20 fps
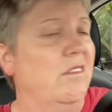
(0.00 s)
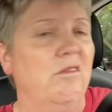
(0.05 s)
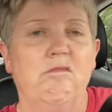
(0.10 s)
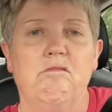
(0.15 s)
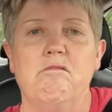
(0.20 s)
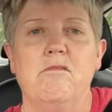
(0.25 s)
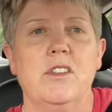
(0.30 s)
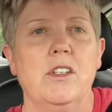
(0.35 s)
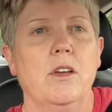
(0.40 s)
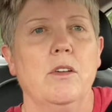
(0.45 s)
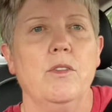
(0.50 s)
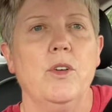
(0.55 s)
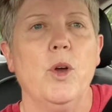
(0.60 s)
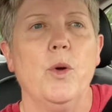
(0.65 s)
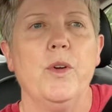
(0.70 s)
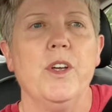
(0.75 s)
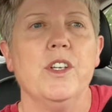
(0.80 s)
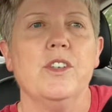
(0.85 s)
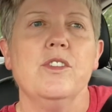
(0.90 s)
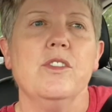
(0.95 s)
So
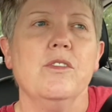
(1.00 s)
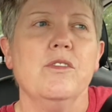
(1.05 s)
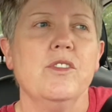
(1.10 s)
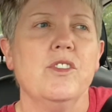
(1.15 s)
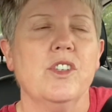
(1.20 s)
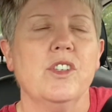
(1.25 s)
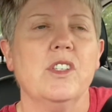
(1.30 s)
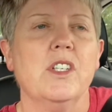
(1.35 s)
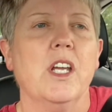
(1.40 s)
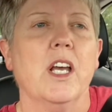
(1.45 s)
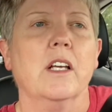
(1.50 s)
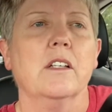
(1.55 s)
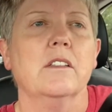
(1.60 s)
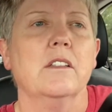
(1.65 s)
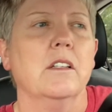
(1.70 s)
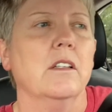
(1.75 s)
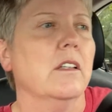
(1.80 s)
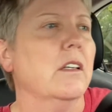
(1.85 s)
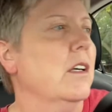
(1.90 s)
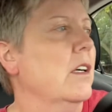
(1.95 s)
no issues, just
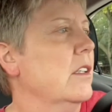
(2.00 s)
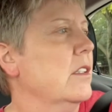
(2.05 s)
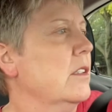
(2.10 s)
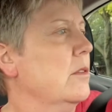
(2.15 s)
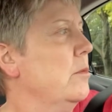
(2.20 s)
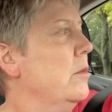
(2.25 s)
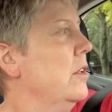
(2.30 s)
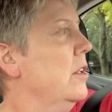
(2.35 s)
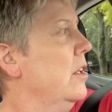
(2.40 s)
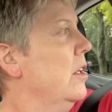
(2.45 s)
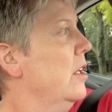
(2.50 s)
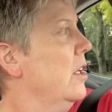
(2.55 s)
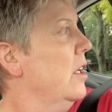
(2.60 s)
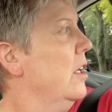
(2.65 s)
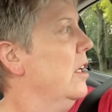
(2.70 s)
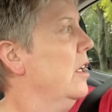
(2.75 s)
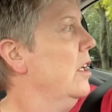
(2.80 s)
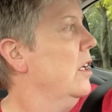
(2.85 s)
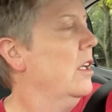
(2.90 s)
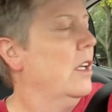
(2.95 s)
texted the customer.
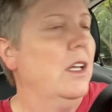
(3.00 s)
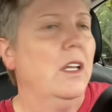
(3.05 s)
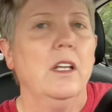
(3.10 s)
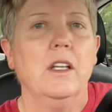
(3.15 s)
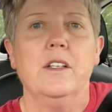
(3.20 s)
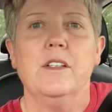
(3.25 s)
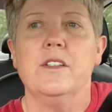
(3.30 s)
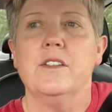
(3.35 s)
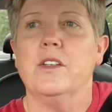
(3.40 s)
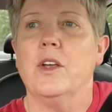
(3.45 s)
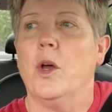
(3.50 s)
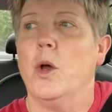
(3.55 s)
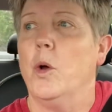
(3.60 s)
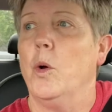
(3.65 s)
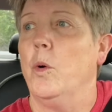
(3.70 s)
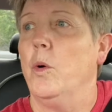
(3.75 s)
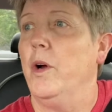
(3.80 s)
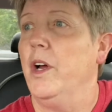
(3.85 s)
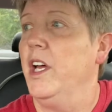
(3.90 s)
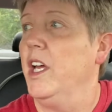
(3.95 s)

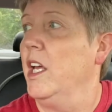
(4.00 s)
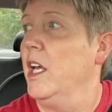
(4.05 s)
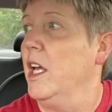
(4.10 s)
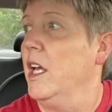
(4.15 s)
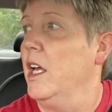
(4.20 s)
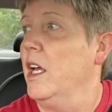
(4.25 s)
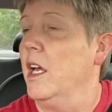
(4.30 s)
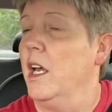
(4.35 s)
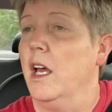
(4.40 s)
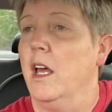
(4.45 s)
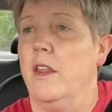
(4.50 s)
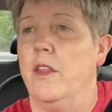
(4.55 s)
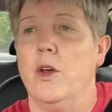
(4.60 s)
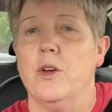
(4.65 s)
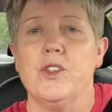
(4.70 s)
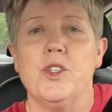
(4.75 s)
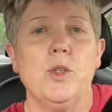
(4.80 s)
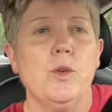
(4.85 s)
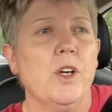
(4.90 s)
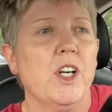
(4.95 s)
So
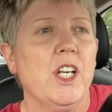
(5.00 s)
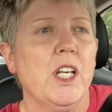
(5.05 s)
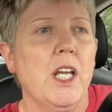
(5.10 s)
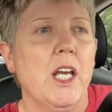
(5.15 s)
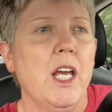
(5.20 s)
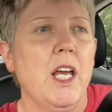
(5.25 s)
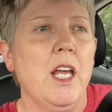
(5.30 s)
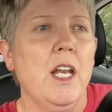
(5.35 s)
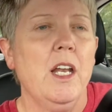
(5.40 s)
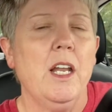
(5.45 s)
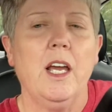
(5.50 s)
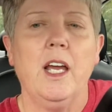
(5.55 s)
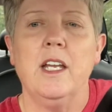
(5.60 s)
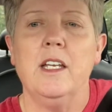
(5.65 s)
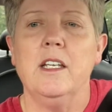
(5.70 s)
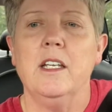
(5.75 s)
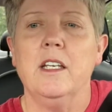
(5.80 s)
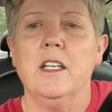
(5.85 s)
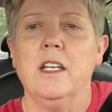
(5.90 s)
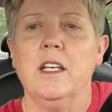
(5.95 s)
those two are done. I
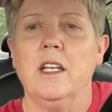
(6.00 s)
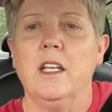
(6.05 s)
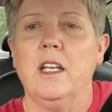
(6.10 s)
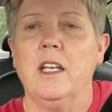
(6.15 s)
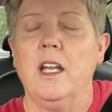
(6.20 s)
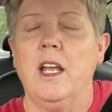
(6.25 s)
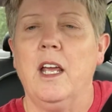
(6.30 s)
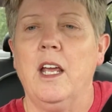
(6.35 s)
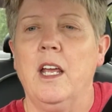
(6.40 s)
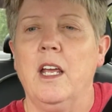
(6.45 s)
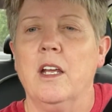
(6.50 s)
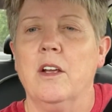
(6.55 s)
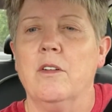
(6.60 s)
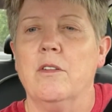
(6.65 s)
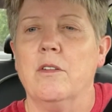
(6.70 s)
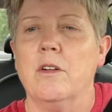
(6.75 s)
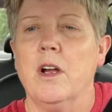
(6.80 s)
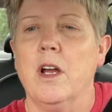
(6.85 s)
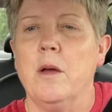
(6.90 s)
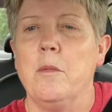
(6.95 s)
did get a
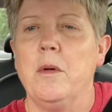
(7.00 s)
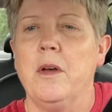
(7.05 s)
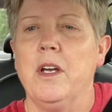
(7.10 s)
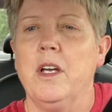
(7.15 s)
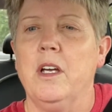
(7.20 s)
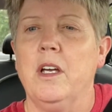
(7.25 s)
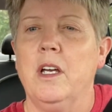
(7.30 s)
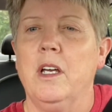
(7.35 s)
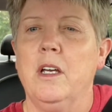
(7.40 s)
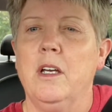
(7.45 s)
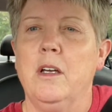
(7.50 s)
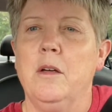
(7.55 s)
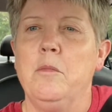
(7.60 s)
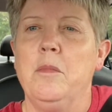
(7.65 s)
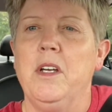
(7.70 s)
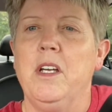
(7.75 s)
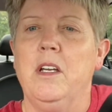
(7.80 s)
Grubhub.